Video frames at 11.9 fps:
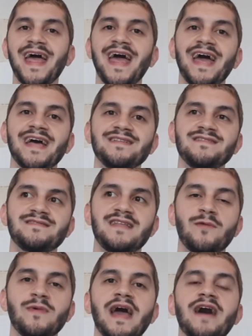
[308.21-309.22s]
and
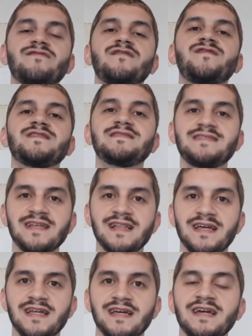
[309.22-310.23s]
that we have a
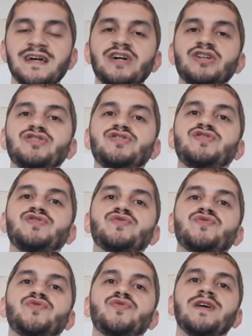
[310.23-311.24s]
facility
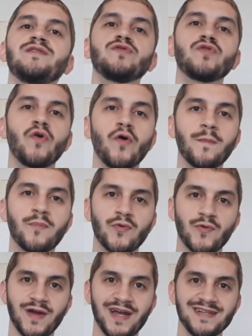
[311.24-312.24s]
to
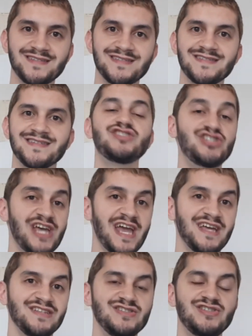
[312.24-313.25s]
incorporate
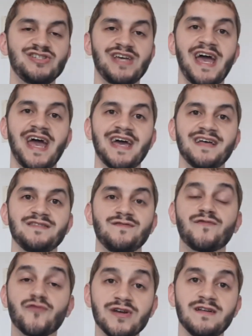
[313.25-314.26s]
change and
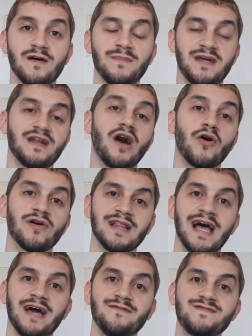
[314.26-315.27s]
freedom in our
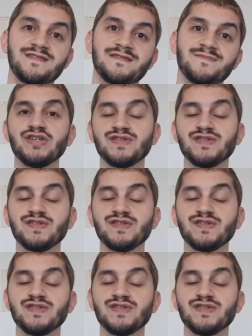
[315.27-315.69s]
lives.